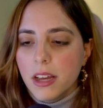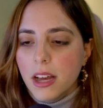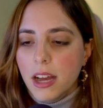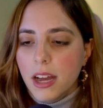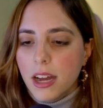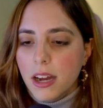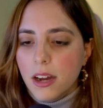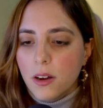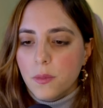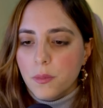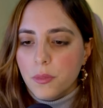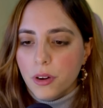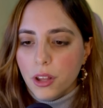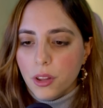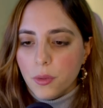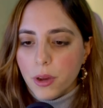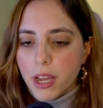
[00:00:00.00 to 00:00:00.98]
uh, on
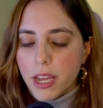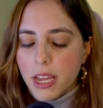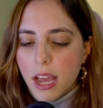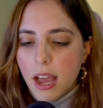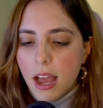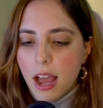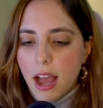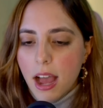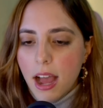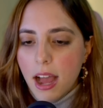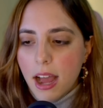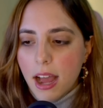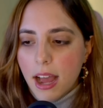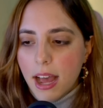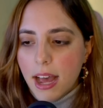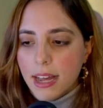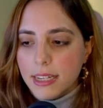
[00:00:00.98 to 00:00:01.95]
Broadway.
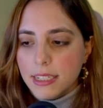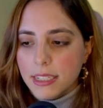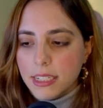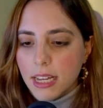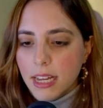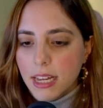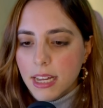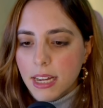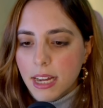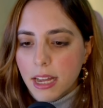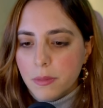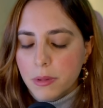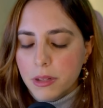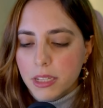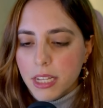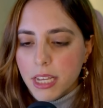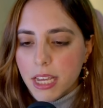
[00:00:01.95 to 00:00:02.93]
And I
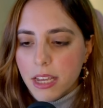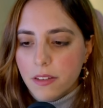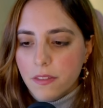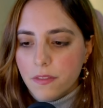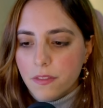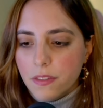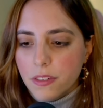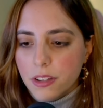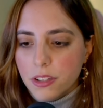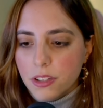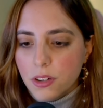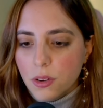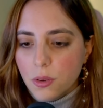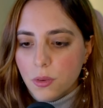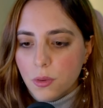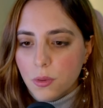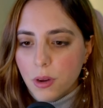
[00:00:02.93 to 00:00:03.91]
believe, you
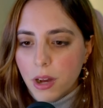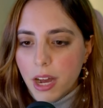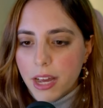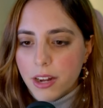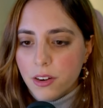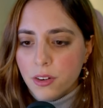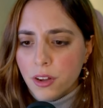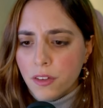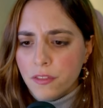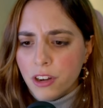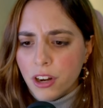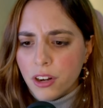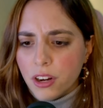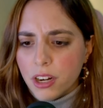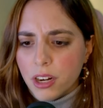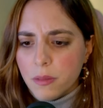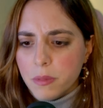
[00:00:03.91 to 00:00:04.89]
know, I don't know if
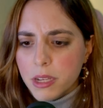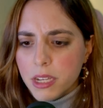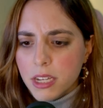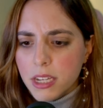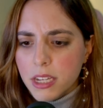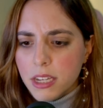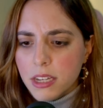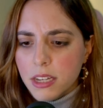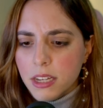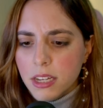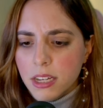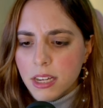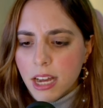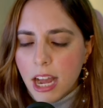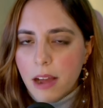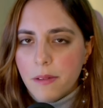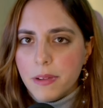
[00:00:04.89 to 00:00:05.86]
they're gonna be
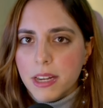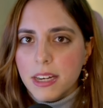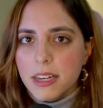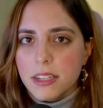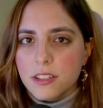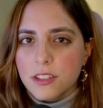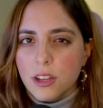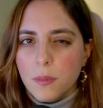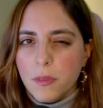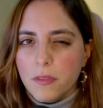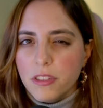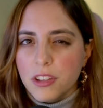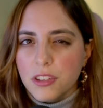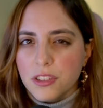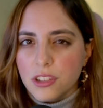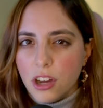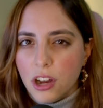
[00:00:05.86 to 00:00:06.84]
having some of
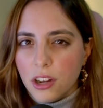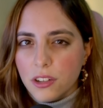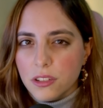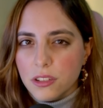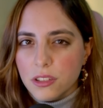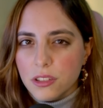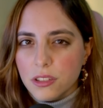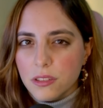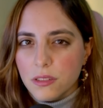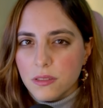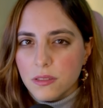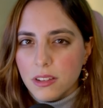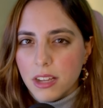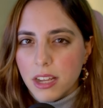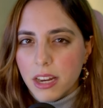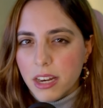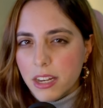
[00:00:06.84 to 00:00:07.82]
the songs
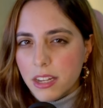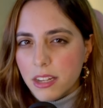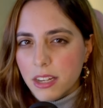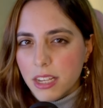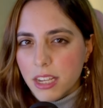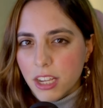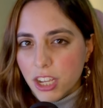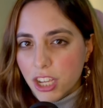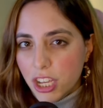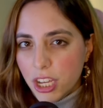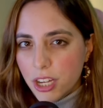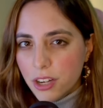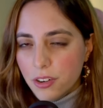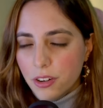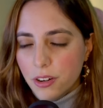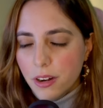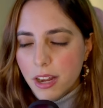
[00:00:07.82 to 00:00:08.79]
in, in
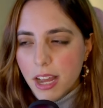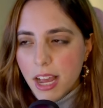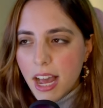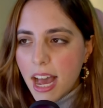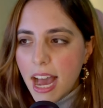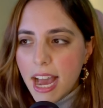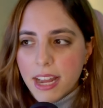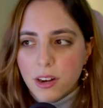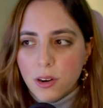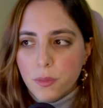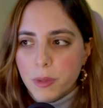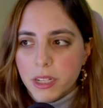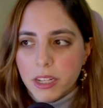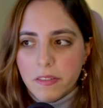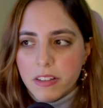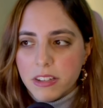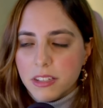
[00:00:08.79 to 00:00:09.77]
here. I don't
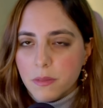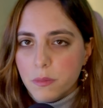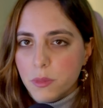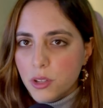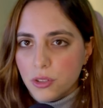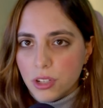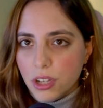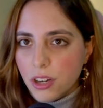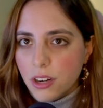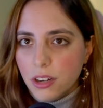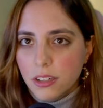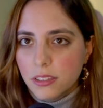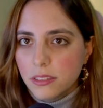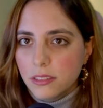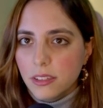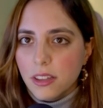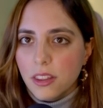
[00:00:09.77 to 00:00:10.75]
believe it's a
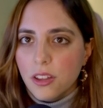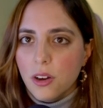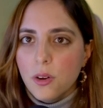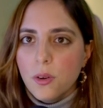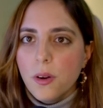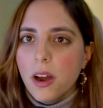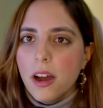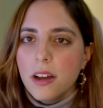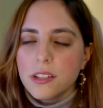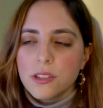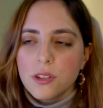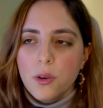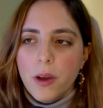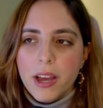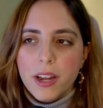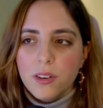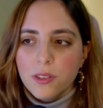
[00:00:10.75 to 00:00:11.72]
musical though,
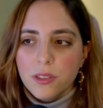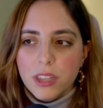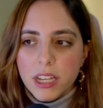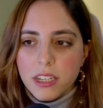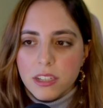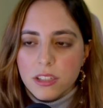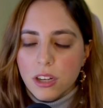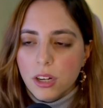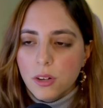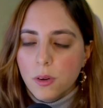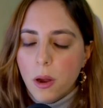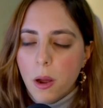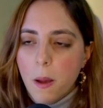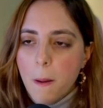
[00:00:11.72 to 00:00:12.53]
so I don't think so.